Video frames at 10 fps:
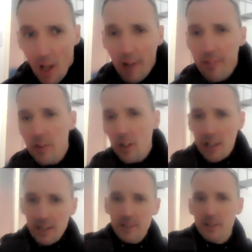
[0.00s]
And then the
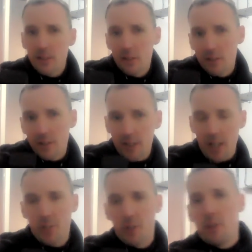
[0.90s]
last
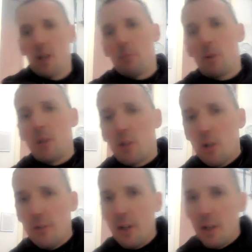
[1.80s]
section I'm going to
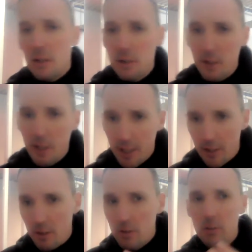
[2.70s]
cover
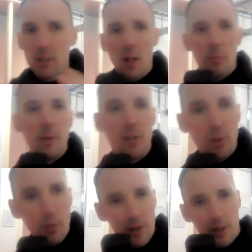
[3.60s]
in helping
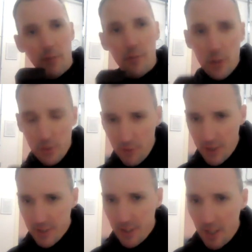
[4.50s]
you with your conversion
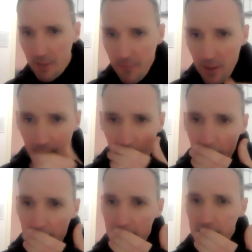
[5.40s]
rates today
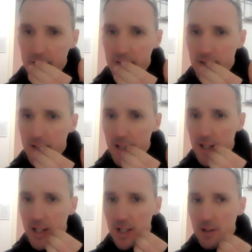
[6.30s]
is
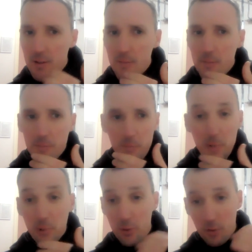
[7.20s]
the
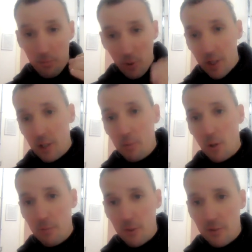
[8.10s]
people who are booking
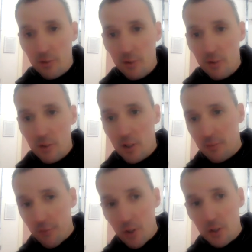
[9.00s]
appointments,
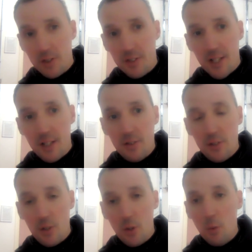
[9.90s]
conversions then
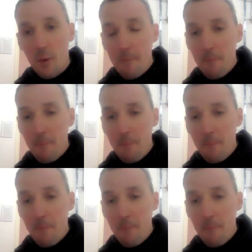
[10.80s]
to